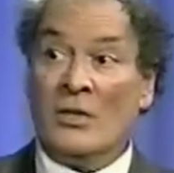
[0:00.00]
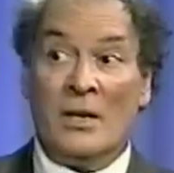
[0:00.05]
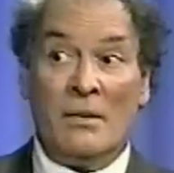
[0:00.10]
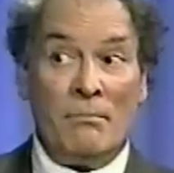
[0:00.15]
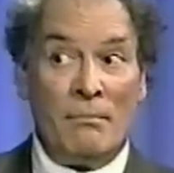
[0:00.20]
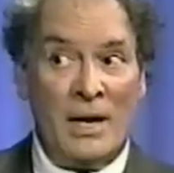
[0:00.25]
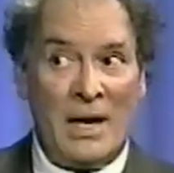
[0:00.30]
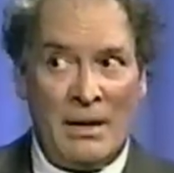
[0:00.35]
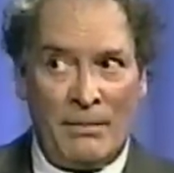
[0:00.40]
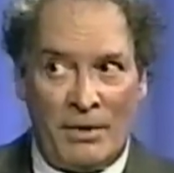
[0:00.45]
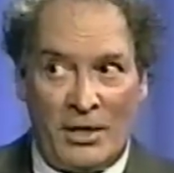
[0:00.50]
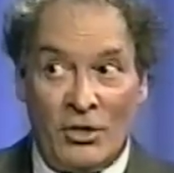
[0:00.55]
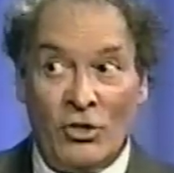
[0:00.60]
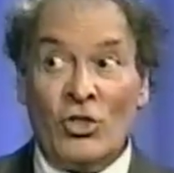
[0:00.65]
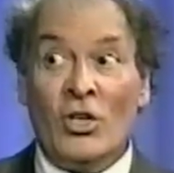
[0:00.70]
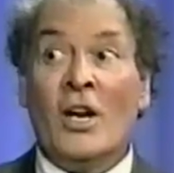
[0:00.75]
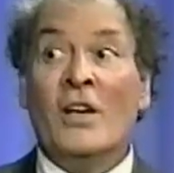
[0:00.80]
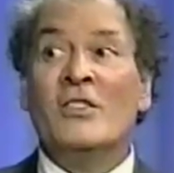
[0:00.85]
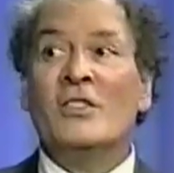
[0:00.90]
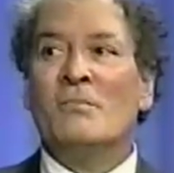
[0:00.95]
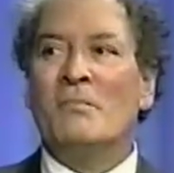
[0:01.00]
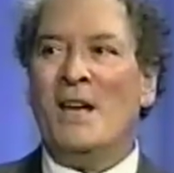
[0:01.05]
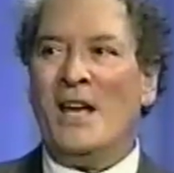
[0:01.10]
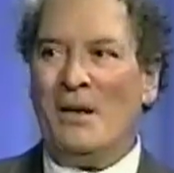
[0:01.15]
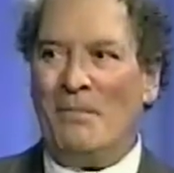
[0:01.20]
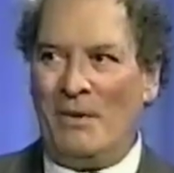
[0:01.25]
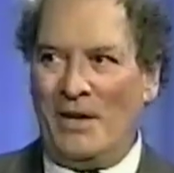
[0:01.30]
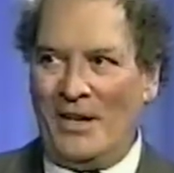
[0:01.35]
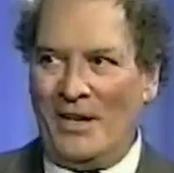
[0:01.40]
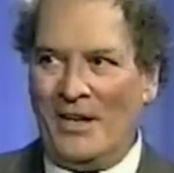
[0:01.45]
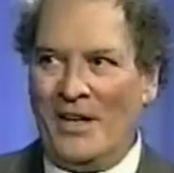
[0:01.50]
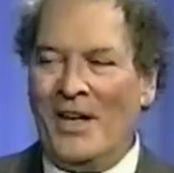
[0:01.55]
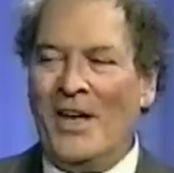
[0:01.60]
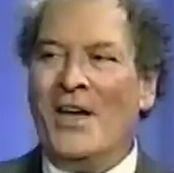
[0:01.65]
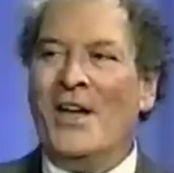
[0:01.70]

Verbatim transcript: that maybe, just maybe,